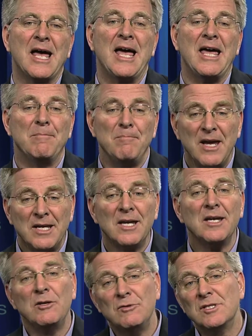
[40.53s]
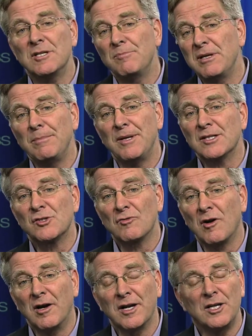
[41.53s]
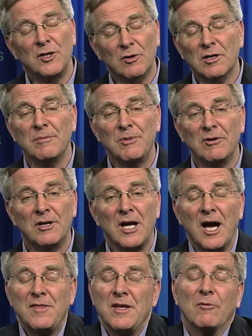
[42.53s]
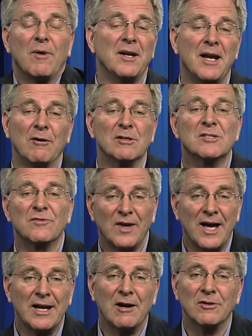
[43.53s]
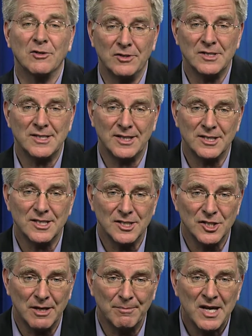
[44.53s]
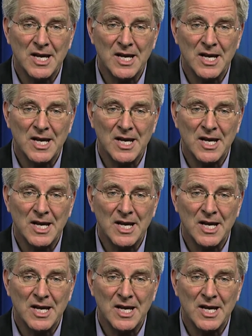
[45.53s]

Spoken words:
and making Houston PBS strong in your community, I think right now, is flat-out good citizenship.